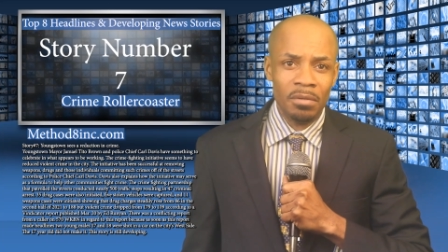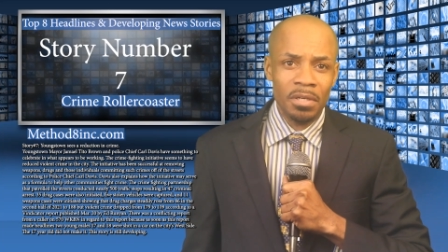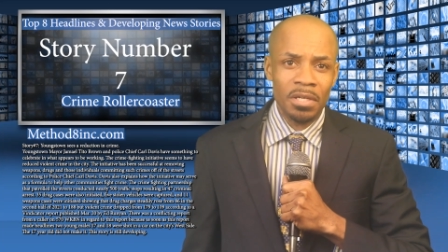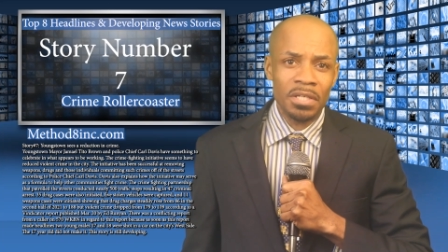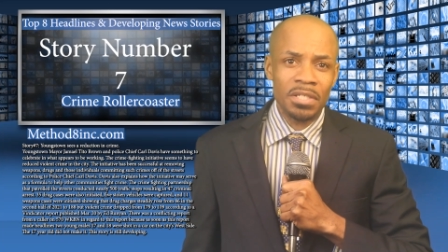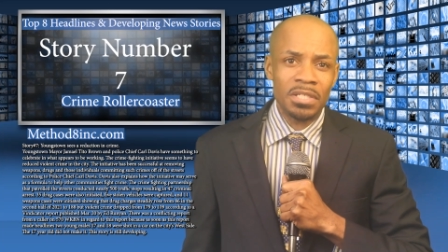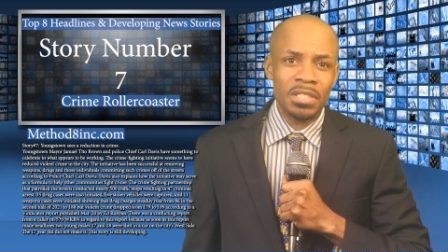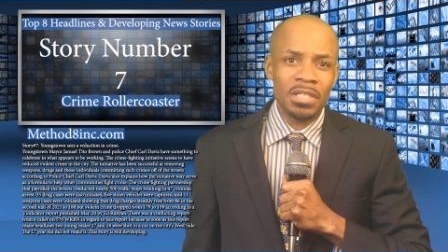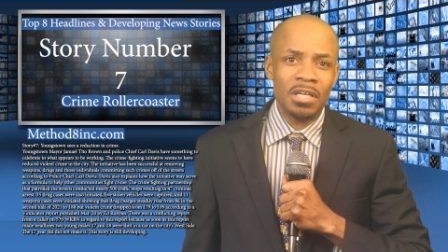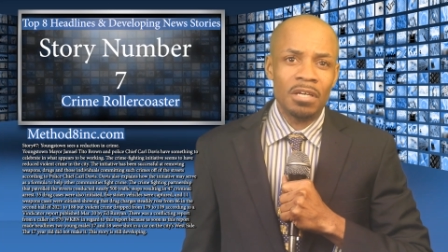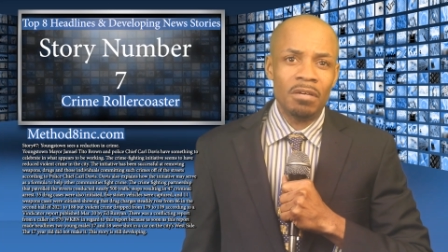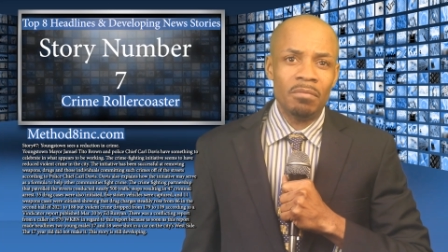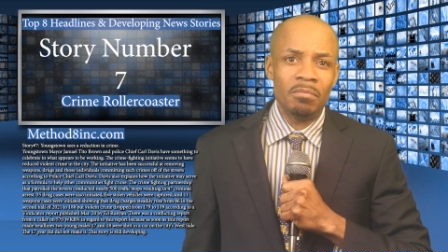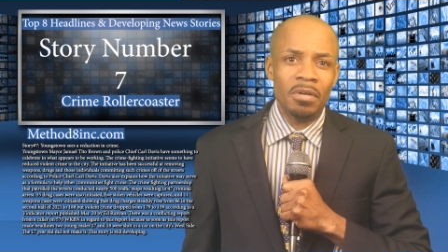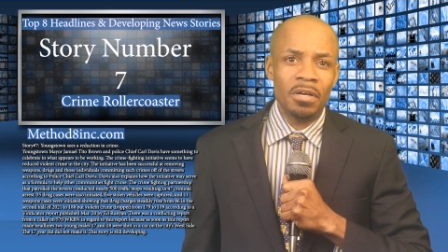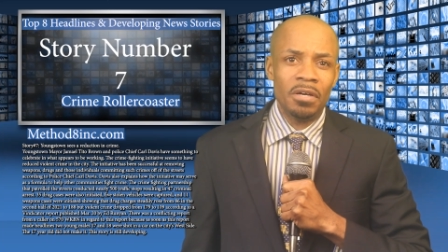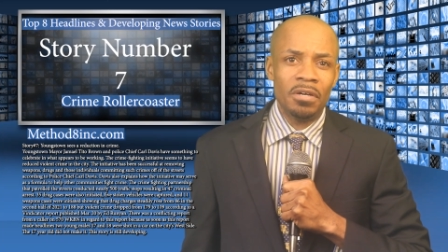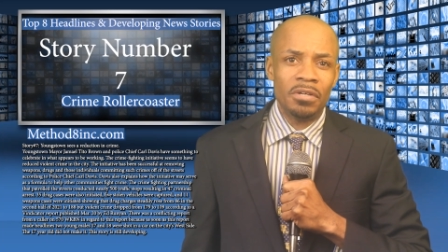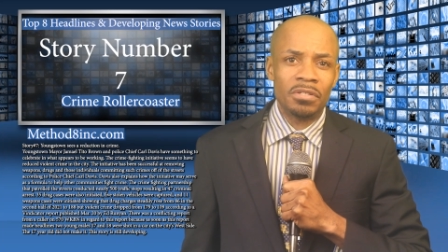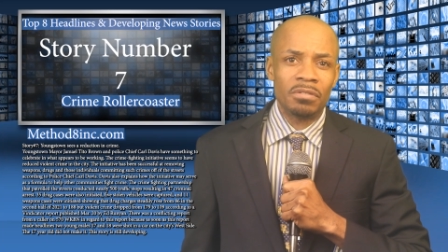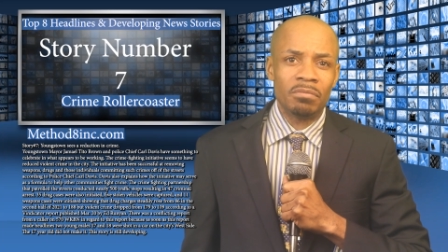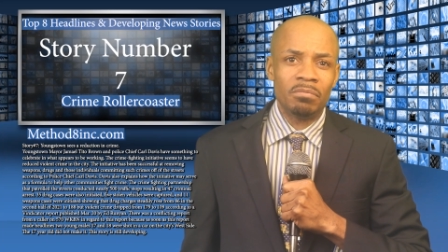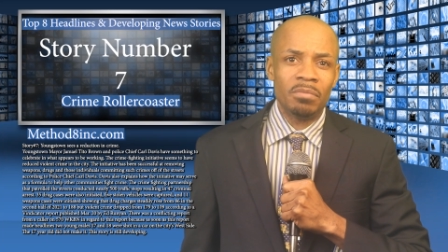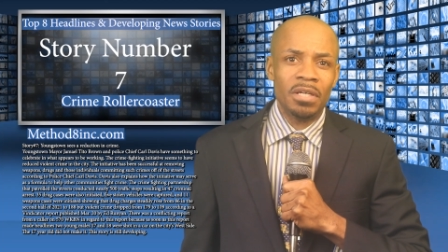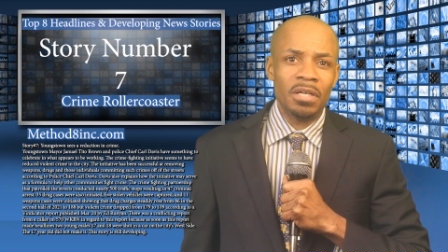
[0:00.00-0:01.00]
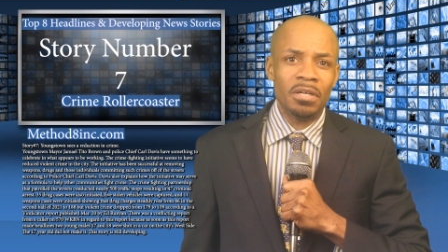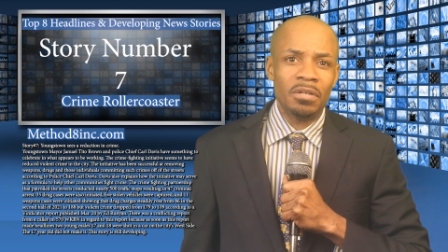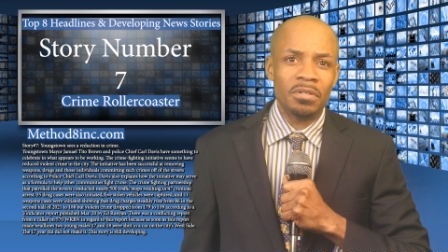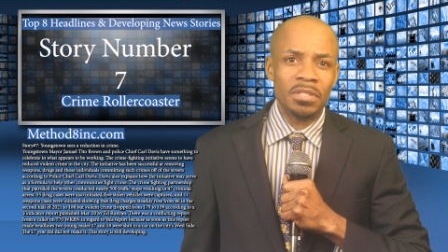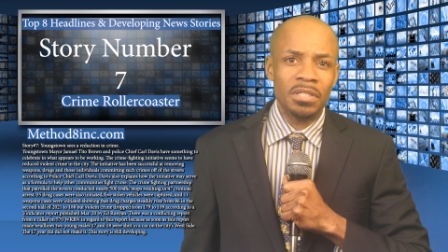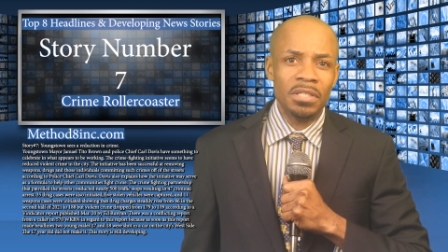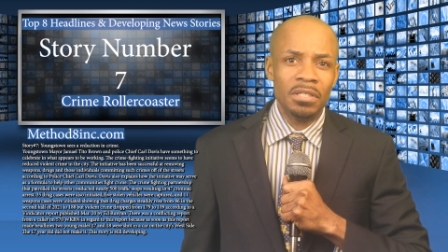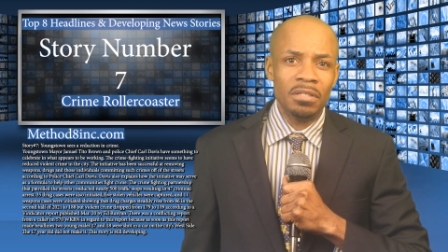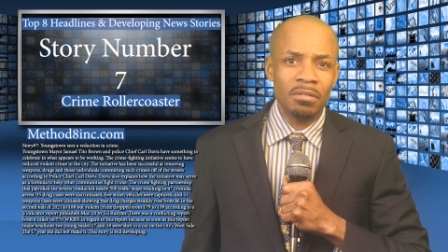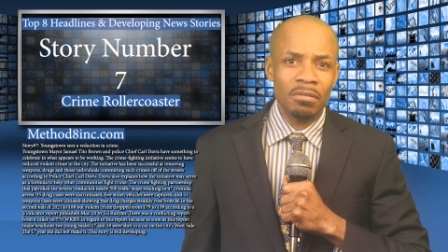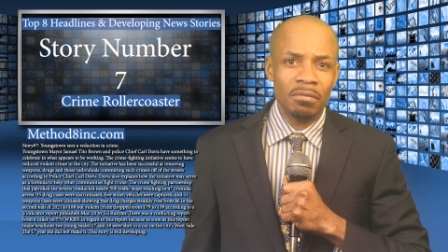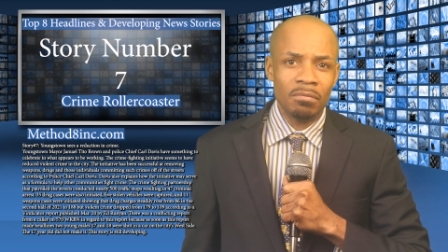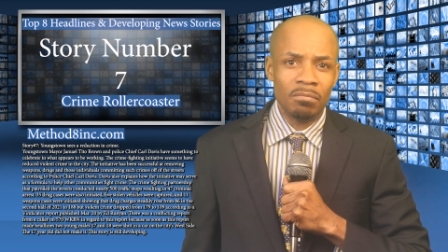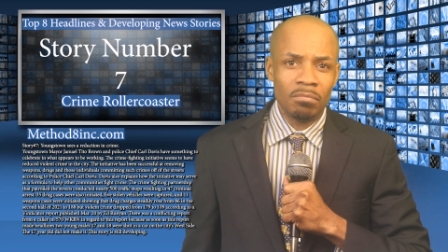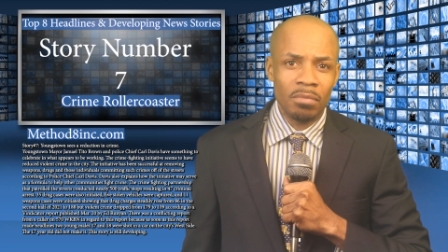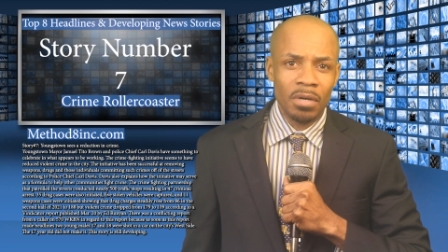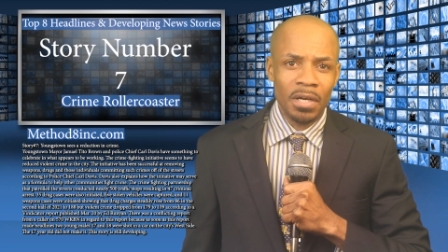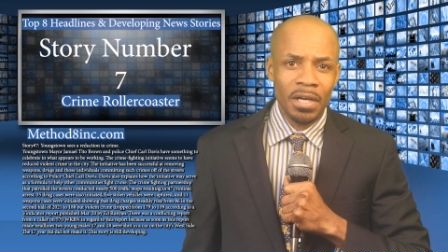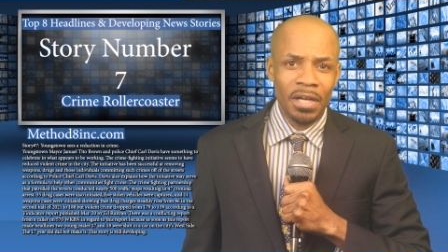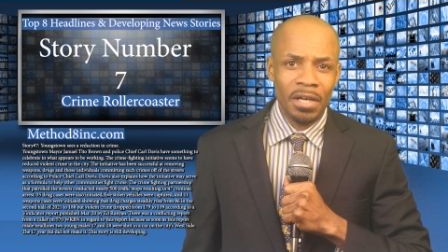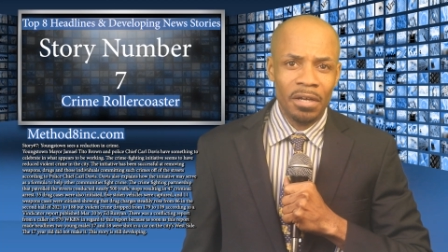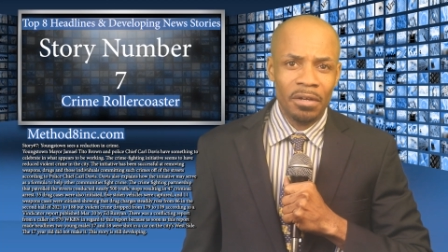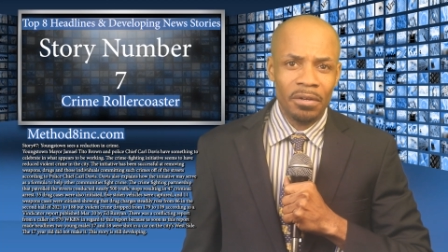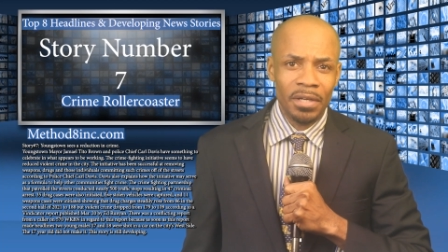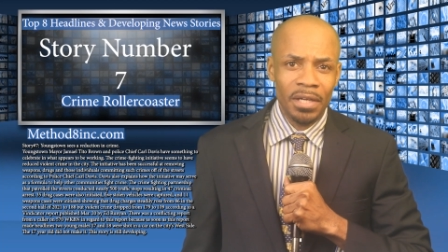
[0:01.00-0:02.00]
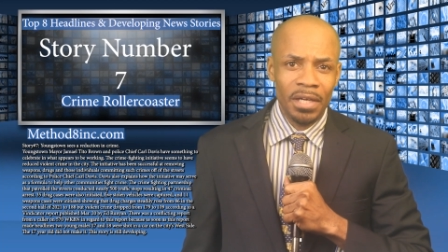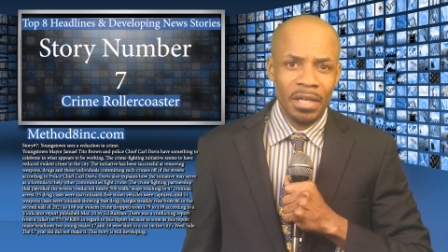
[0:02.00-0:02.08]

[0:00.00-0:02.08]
Youngstown Mayor Jamel Tito Brown